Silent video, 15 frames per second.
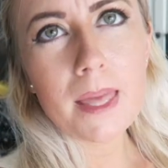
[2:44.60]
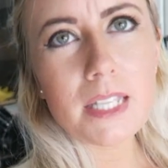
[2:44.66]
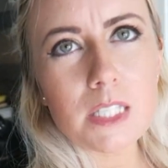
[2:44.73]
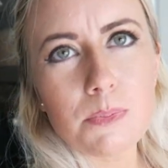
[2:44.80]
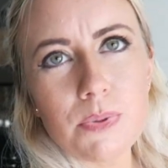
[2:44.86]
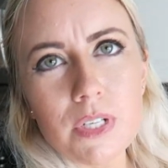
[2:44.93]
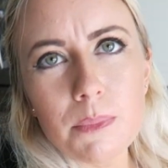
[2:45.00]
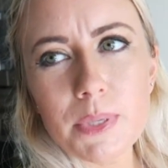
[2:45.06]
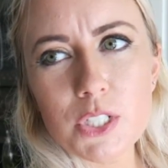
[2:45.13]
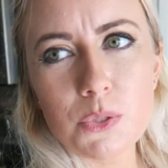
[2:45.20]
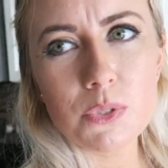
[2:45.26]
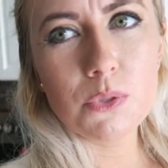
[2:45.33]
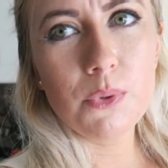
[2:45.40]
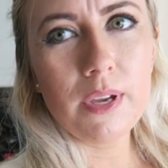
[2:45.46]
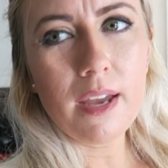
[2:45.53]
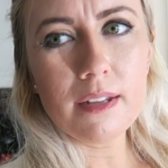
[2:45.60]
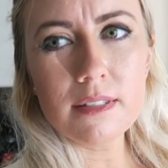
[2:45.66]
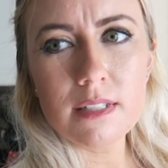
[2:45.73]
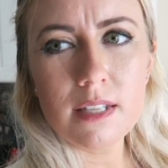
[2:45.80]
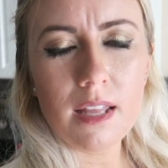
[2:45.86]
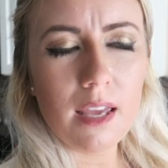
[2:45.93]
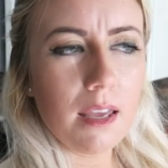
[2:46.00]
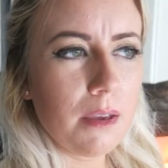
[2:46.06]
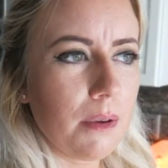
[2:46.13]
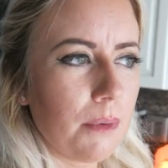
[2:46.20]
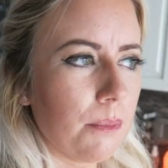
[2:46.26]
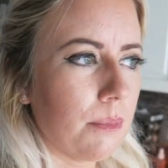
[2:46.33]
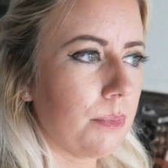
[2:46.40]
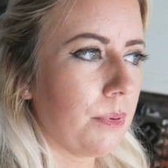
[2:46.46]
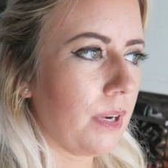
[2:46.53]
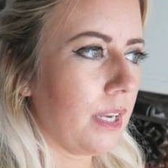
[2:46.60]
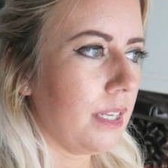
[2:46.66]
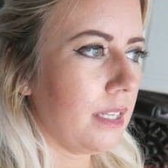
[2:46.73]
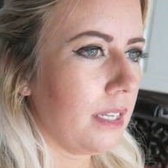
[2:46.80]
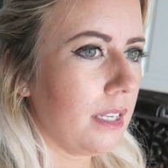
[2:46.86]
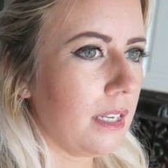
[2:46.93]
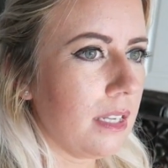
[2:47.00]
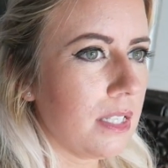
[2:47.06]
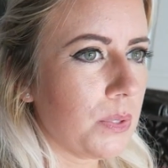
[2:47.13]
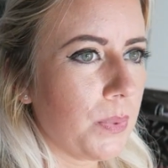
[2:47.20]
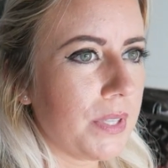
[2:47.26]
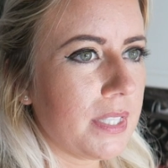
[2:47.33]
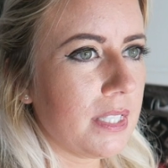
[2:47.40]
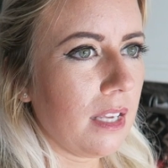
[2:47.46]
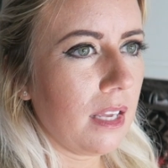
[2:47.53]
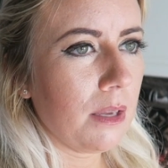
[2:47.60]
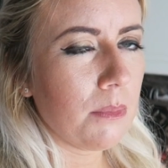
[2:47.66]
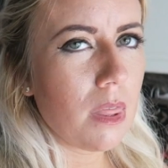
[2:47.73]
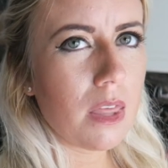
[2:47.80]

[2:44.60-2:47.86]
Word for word: that's pretty much what's going on today. Brayden is with Tim.